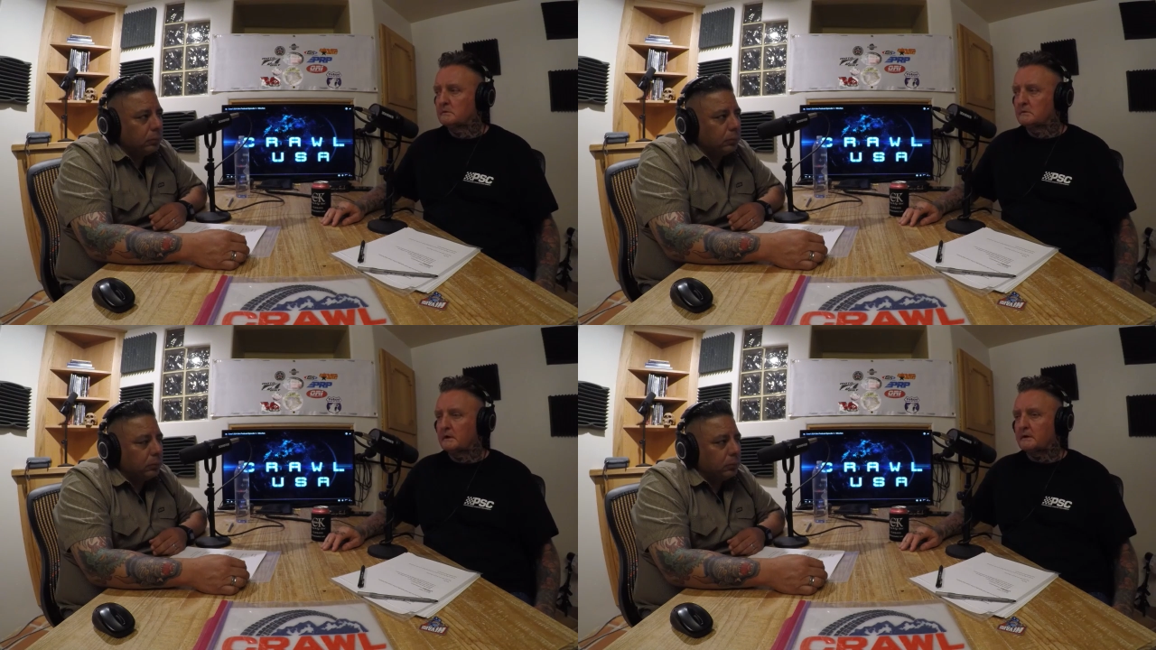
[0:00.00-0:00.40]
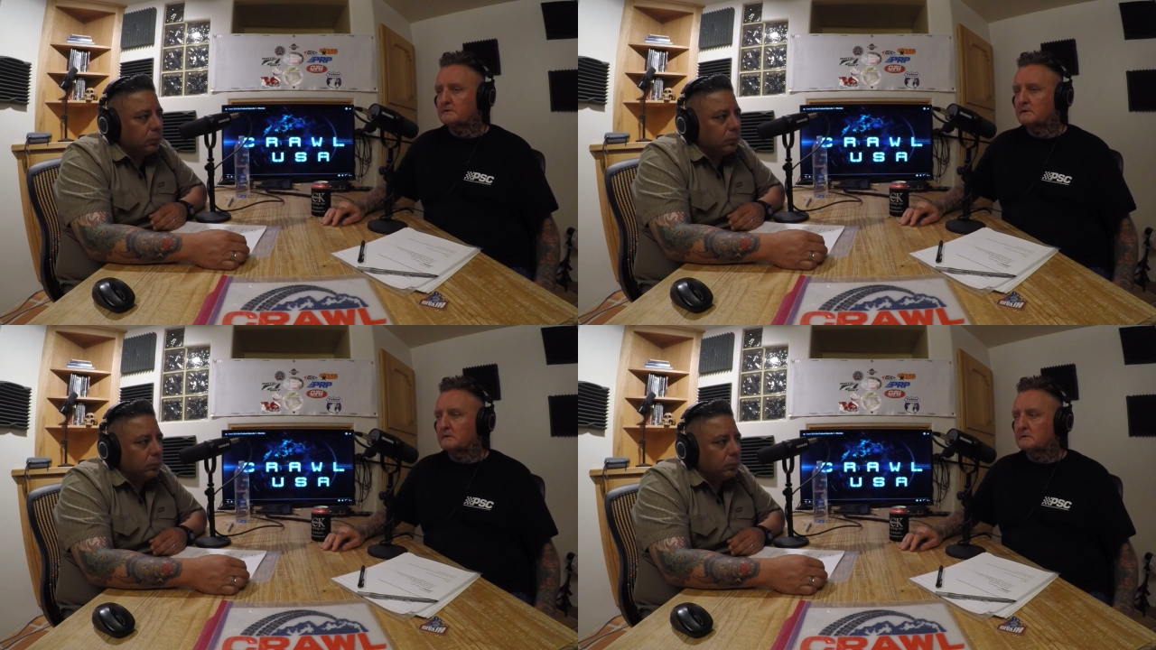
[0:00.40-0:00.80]
Speaker 1: like I
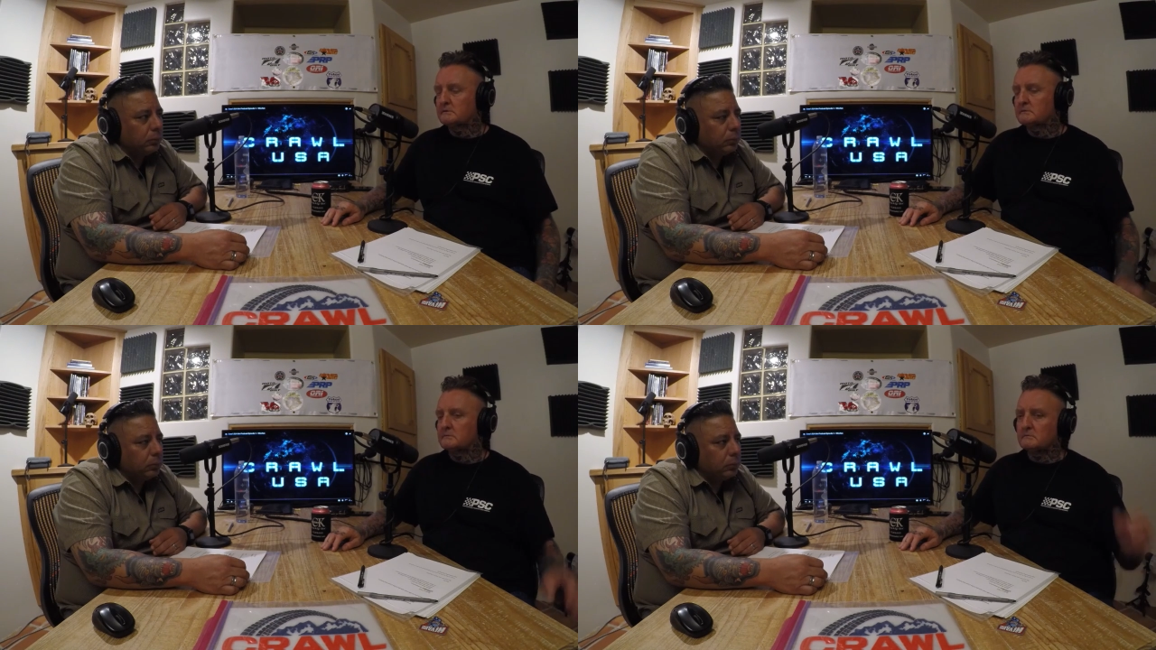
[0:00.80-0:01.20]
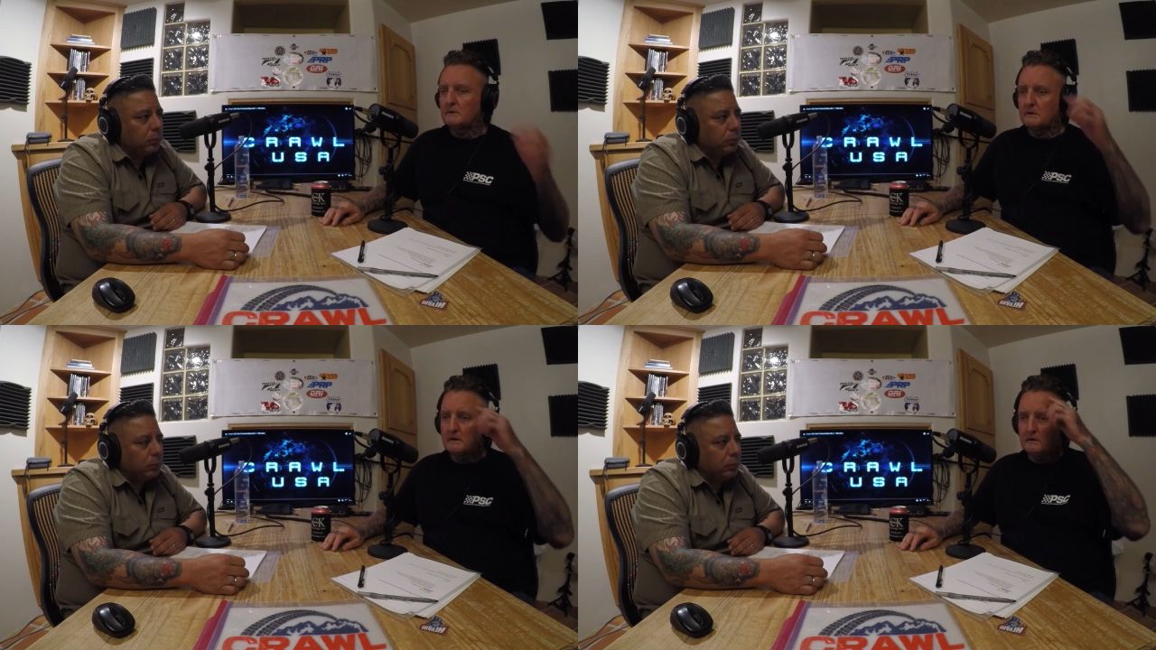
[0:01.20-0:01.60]
said, it's I
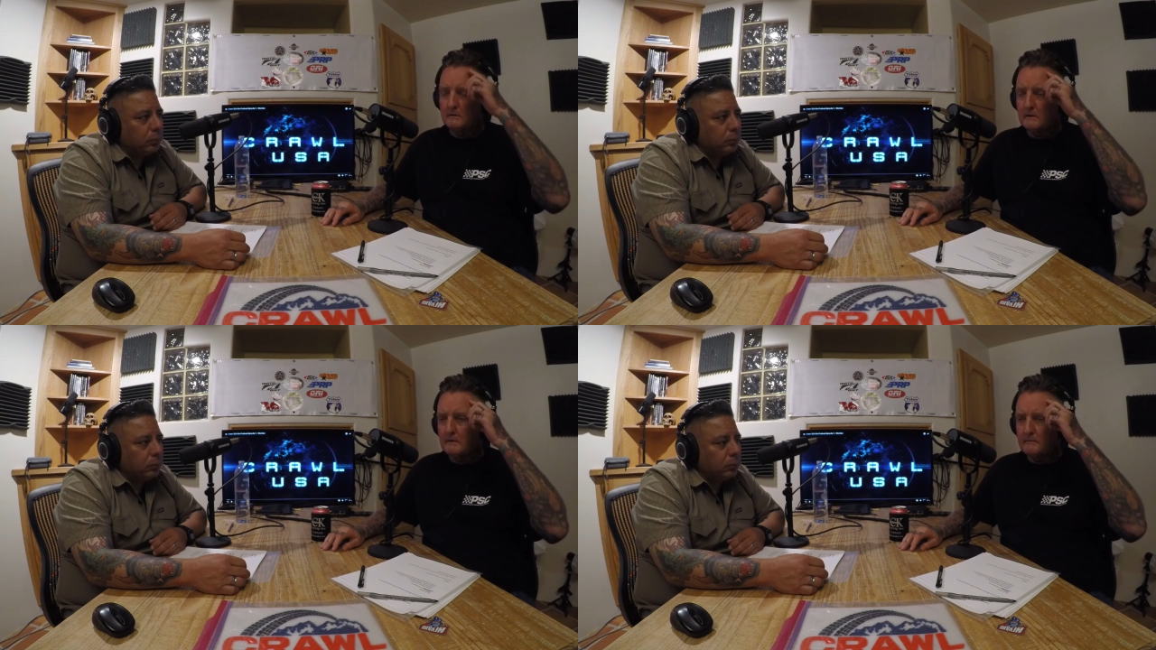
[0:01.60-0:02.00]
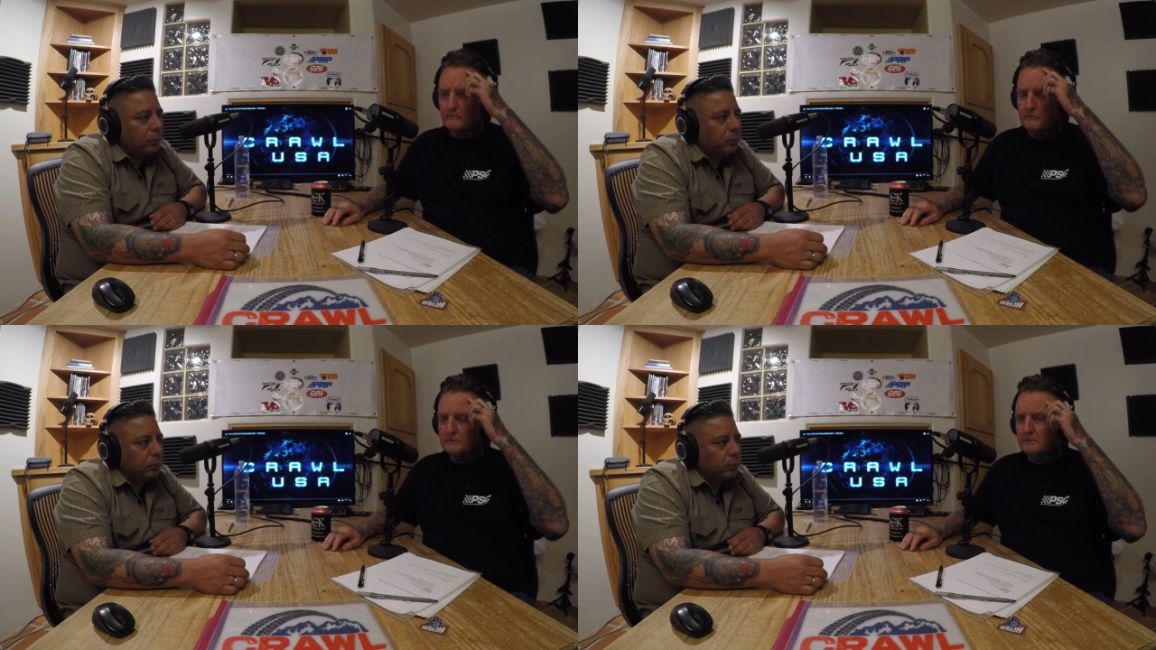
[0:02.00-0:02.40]
think um,
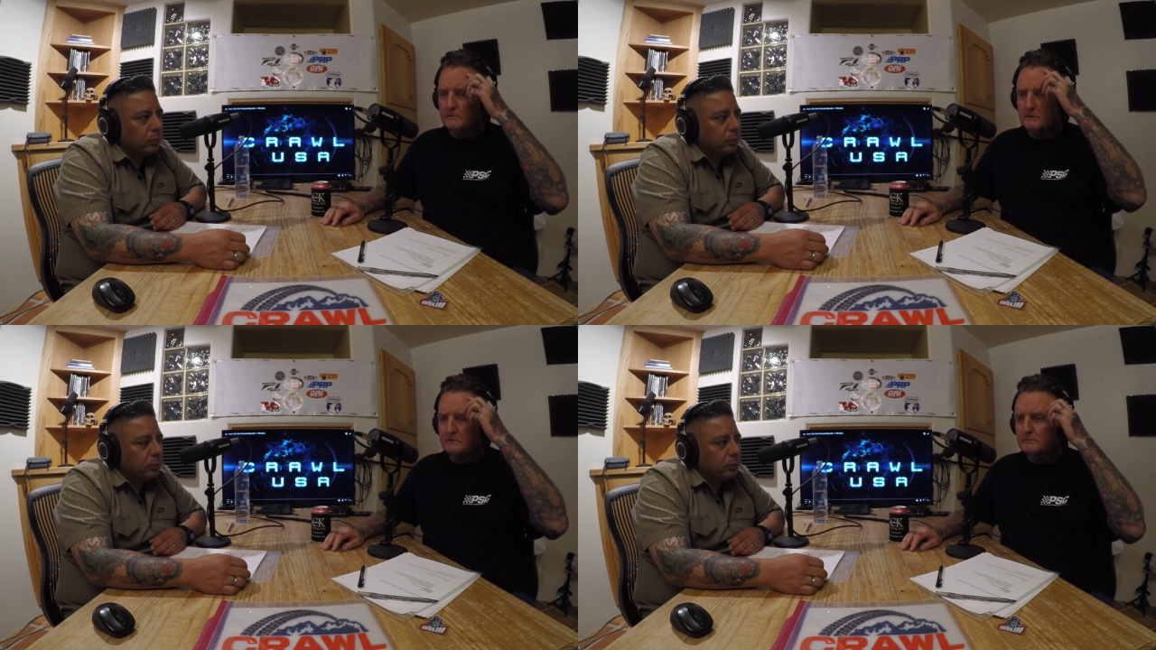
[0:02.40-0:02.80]
for some of these